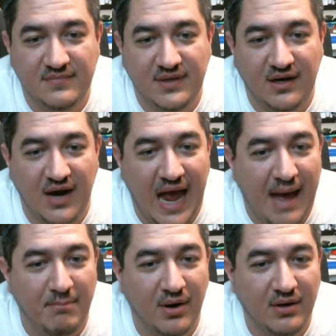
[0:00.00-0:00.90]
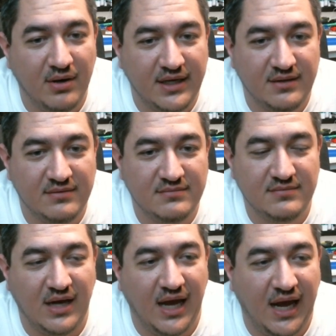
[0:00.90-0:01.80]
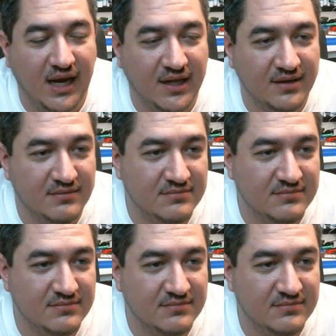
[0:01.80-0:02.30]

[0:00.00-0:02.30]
Their app market, I hate it.